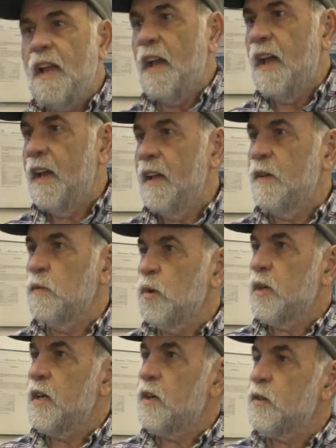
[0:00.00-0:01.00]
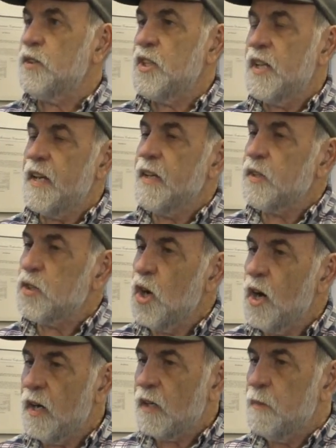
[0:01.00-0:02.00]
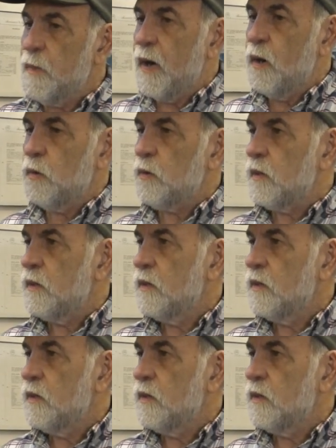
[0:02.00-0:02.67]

And we're here today to talk about